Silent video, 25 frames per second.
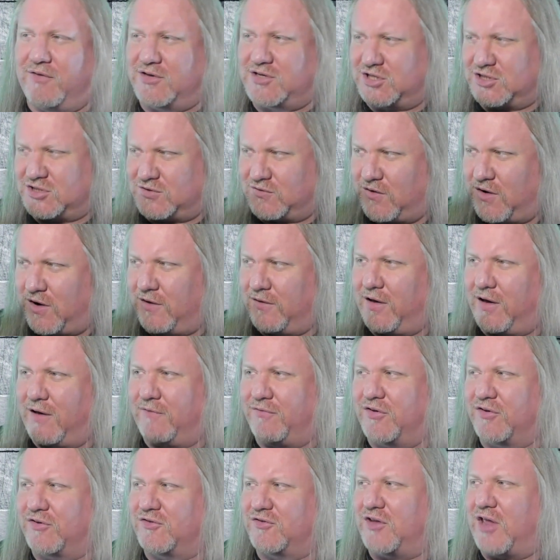It just uh,
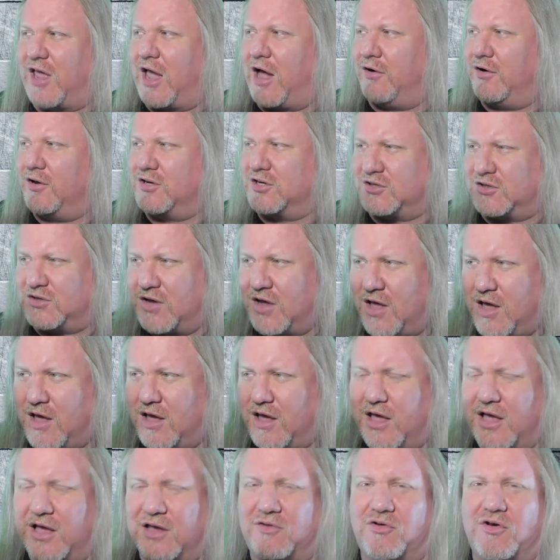of the sound. It just
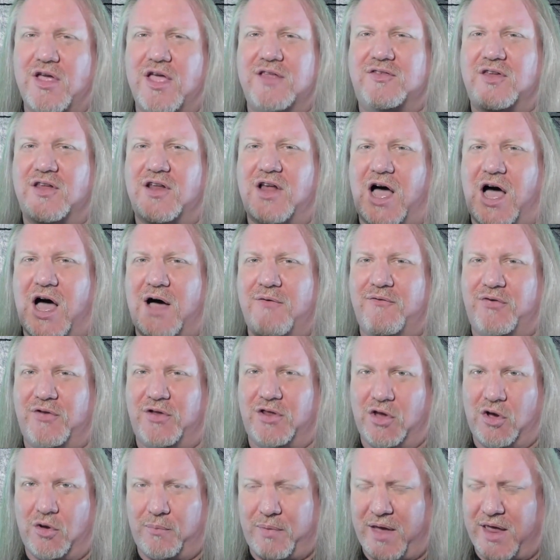it creates an
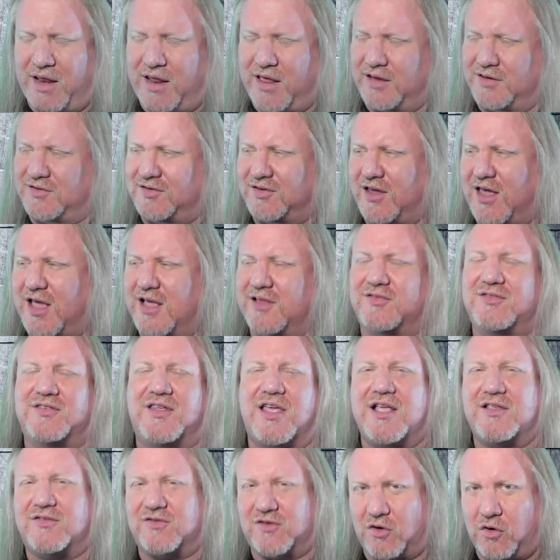envelope, and it's it's
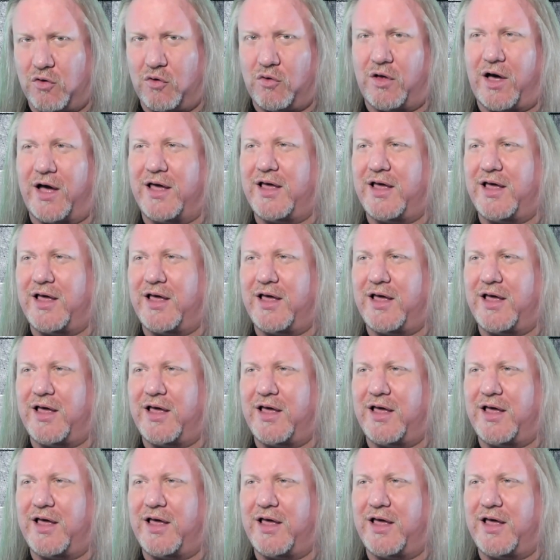it's cool.